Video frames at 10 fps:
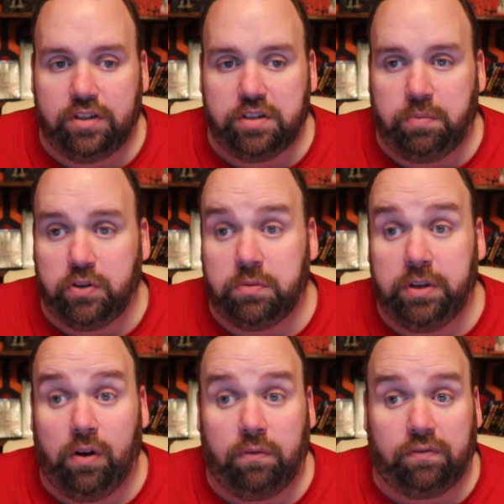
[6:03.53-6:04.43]
It's supposed to
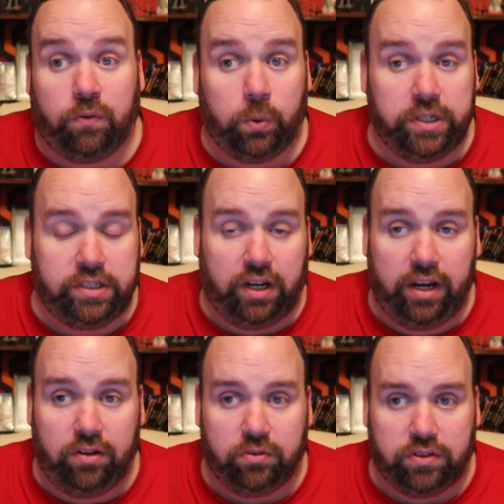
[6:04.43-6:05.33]
be over 40
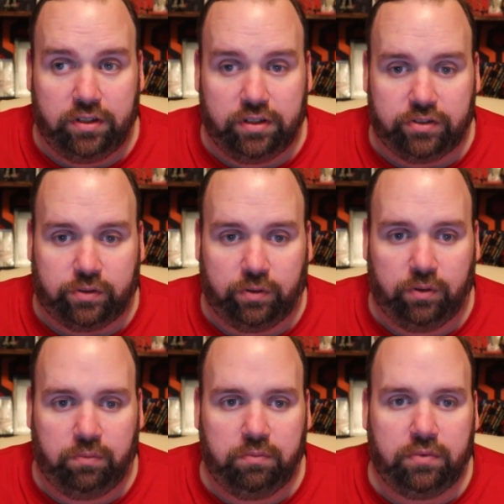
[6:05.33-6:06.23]
titles in this
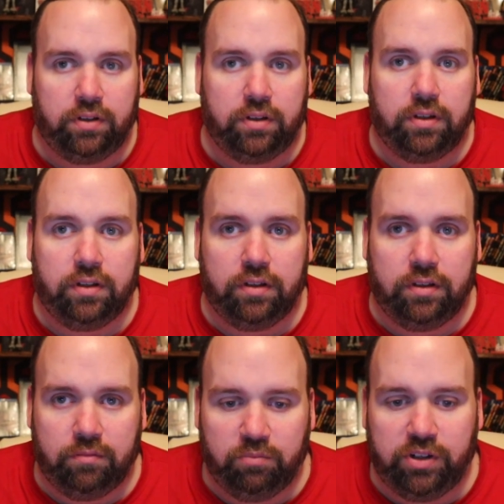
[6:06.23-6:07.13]
group,
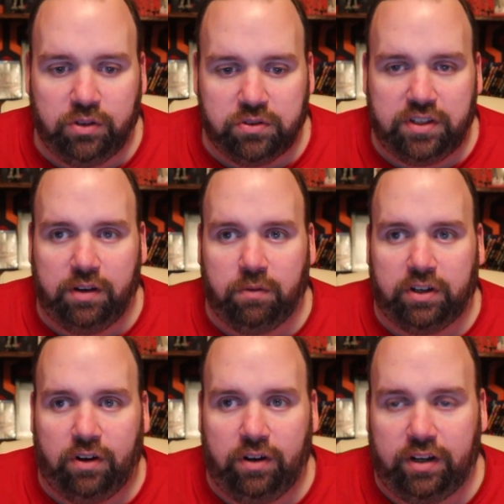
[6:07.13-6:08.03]
but you'll see a
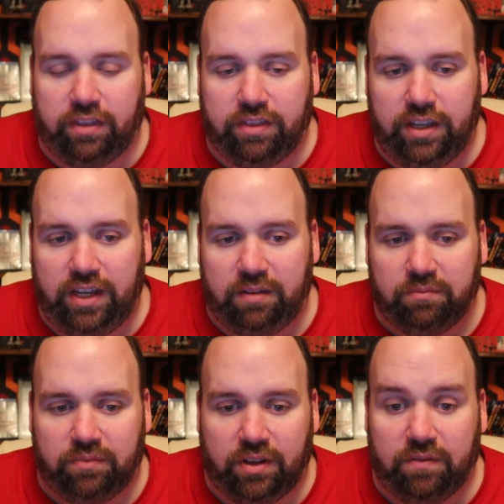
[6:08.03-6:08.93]
recurring
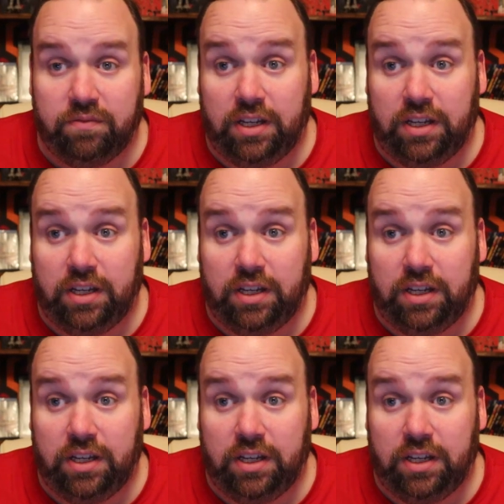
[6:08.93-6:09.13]
theme of